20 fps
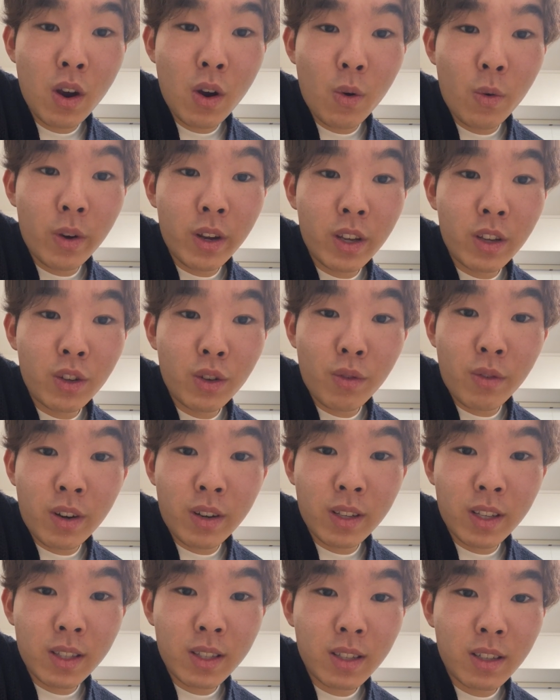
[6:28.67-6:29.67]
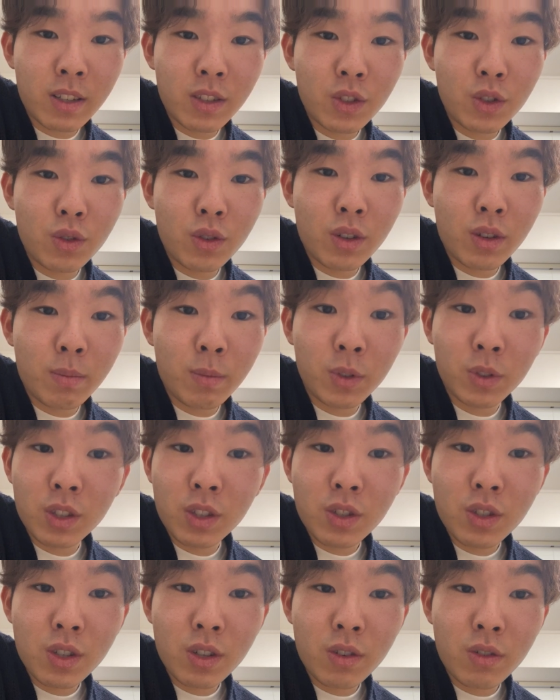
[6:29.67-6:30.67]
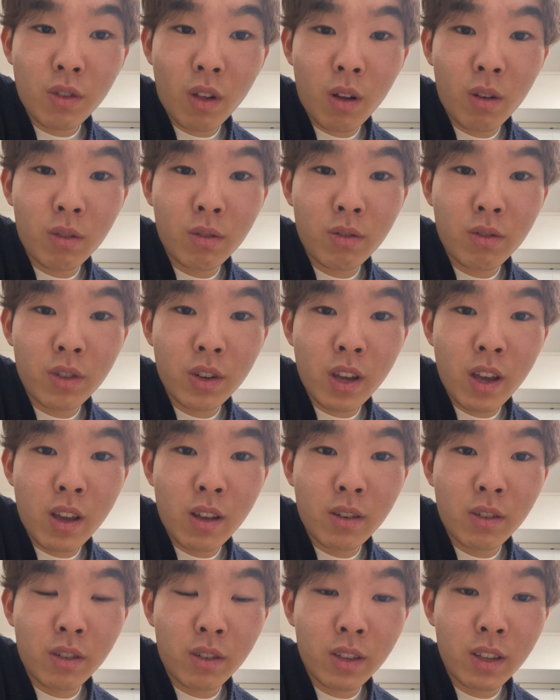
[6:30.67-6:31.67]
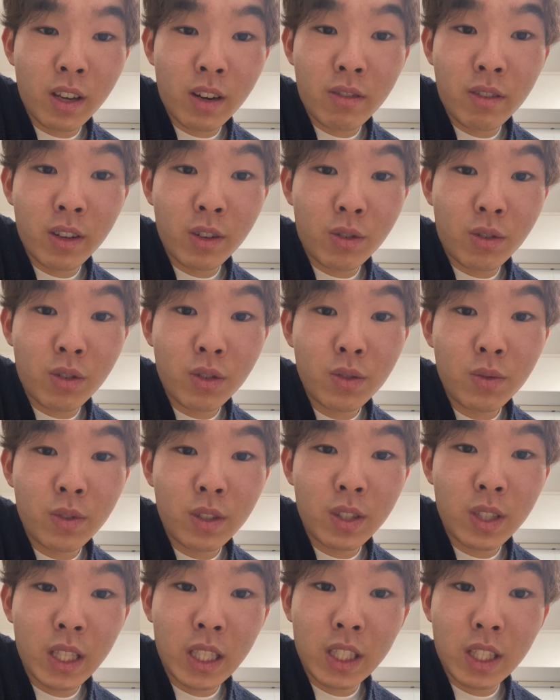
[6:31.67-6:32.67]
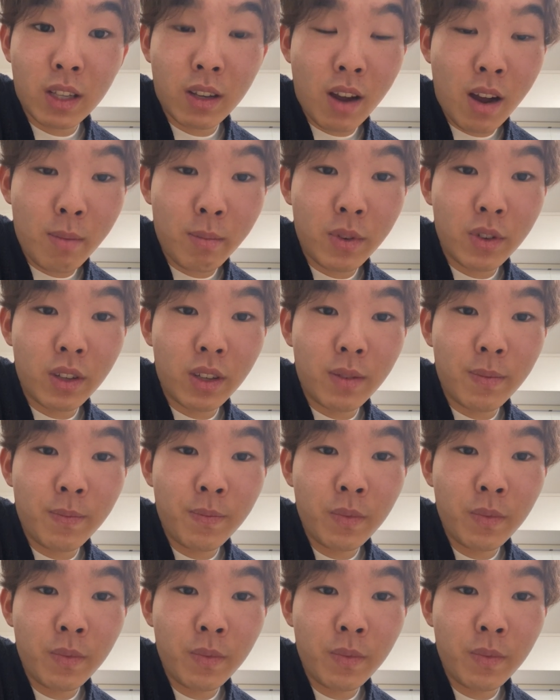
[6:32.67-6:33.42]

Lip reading: where you will discuss your potential role and career growth within the company.